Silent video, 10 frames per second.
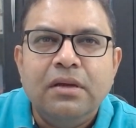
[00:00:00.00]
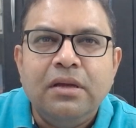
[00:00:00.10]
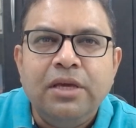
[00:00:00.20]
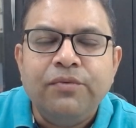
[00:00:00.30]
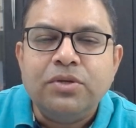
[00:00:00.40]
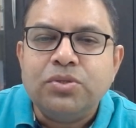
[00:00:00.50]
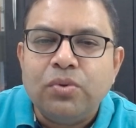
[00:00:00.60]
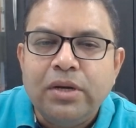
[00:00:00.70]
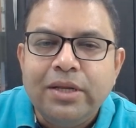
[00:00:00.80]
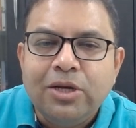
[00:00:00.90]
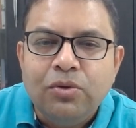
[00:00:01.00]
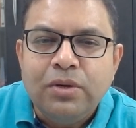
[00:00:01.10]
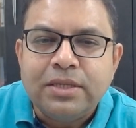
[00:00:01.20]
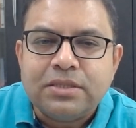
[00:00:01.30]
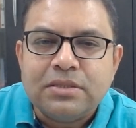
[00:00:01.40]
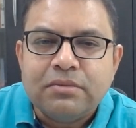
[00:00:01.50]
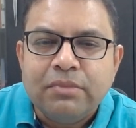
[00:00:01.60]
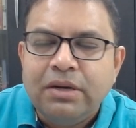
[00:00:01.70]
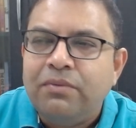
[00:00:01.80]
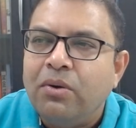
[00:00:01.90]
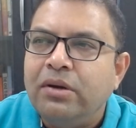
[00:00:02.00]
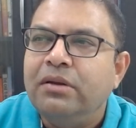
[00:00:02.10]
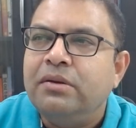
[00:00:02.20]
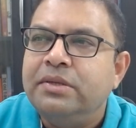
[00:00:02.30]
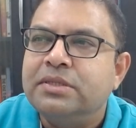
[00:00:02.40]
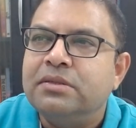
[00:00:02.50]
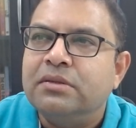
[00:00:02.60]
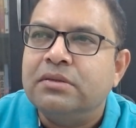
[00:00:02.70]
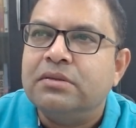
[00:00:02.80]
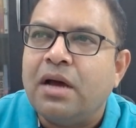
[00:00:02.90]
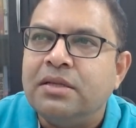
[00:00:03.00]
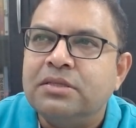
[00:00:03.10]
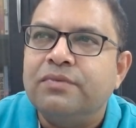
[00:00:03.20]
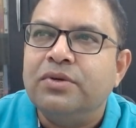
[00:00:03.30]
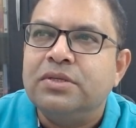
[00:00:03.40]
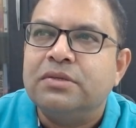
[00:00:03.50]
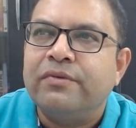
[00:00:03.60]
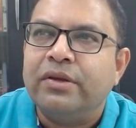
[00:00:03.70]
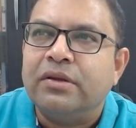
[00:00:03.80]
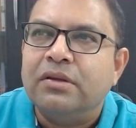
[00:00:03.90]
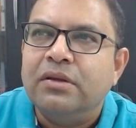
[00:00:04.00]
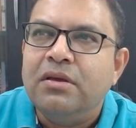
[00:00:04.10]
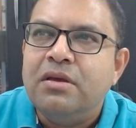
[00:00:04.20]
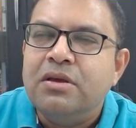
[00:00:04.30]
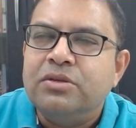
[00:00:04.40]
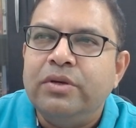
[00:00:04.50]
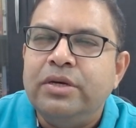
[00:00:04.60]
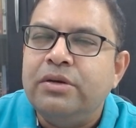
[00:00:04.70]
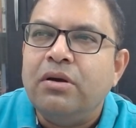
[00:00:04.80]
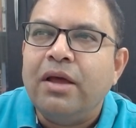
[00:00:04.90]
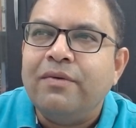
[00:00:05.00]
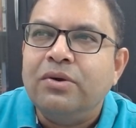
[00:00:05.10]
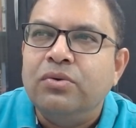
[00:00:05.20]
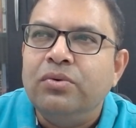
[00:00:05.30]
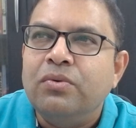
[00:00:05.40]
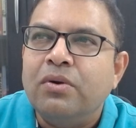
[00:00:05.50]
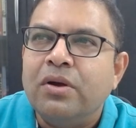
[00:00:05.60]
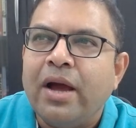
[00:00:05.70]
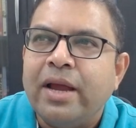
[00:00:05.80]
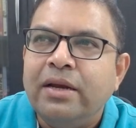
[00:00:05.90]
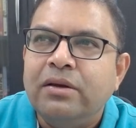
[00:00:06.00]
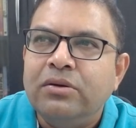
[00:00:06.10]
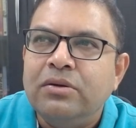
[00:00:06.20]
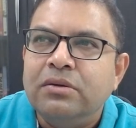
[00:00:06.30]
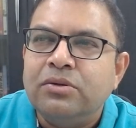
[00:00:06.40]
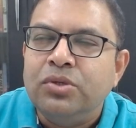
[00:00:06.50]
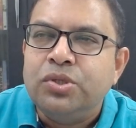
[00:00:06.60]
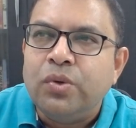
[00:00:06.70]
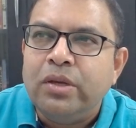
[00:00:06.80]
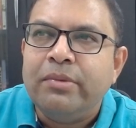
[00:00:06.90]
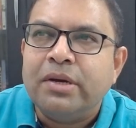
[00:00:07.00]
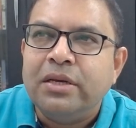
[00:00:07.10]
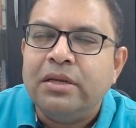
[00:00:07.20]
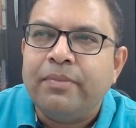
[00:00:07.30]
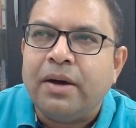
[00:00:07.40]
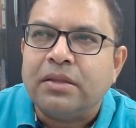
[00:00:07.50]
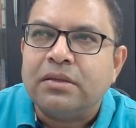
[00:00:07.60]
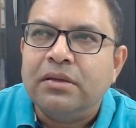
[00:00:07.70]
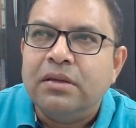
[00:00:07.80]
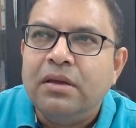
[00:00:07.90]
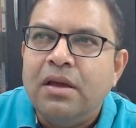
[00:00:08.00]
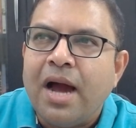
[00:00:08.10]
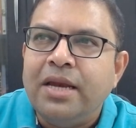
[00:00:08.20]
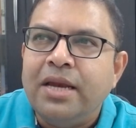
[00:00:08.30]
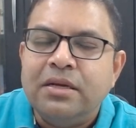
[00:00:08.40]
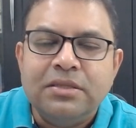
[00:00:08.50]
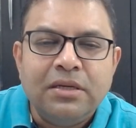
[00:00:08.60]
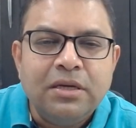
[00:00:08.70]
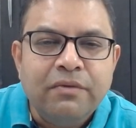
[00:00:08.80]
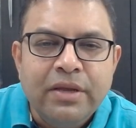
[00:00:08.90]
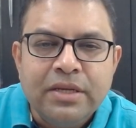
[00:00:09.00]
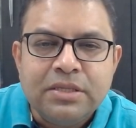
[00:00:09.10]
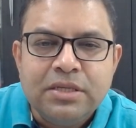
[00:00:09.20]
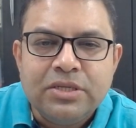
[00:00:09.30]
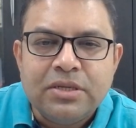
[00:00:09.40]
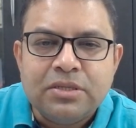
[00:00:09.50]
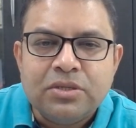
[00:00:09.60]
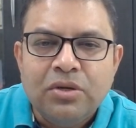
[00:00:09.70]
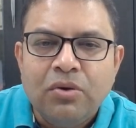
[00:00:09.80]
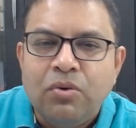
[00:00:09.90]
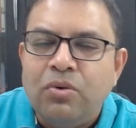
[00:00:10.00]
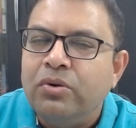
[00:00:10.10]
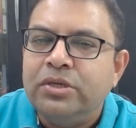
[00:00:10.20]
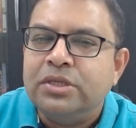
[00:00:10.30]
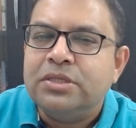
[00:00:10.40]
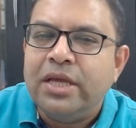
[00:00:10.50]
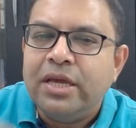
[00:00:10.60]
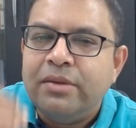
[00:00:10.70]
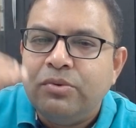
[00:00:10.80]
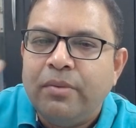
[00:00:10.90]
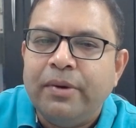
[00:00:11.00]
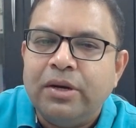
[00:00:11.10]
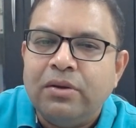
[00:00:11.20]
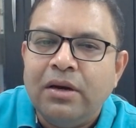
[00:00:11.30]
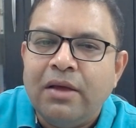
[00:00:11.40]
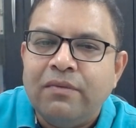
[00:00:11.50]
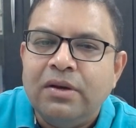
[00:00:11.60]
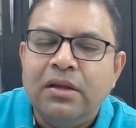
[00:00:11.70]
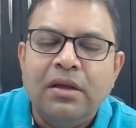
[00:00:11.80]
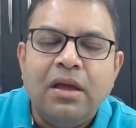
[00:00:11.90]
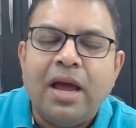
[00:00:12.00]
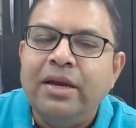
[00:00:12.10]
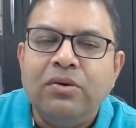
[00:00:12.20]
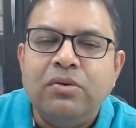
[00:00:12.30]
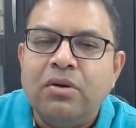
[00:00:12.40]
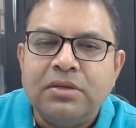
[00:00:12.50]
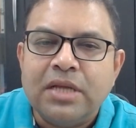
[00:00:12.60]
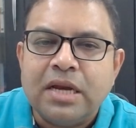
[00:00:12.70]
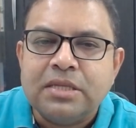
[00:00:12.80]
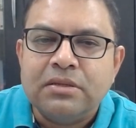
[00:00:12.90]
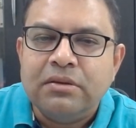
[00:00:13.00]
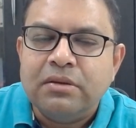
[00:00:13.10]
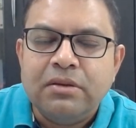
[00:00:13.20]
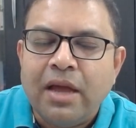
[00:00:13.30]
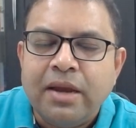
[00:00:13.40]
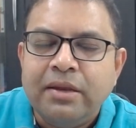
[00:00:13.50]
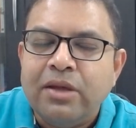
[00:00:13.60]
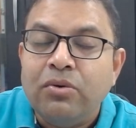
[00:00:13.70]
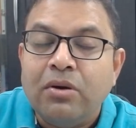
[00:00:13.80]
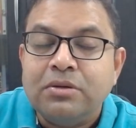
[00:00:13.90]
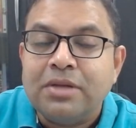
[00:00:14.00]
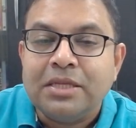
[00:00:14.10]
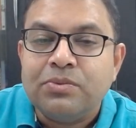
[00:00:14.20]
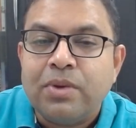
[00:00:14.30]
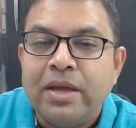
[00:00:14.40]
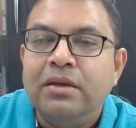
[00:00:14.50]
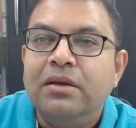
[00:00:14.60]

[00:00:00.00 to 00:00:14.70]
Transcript: he was totally clueless, but he wanted the reason, the answer for his suffering. So he did not have a guru or a guide to show him a clear path. And he consulted various teachers who could just take him to a particular level and he could not satis- and they could not satisfy